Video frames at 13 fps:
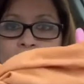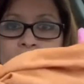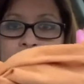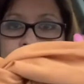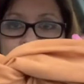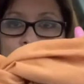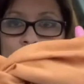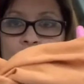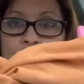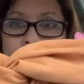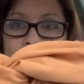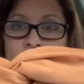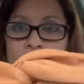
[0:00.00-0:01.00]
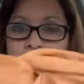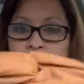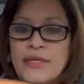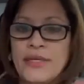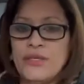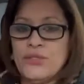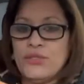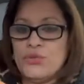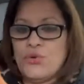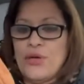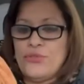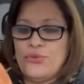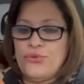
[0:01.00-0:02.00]
as well so
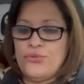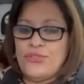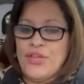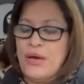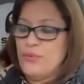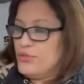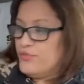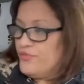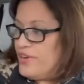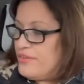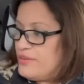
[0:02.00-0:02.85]
i thought that was very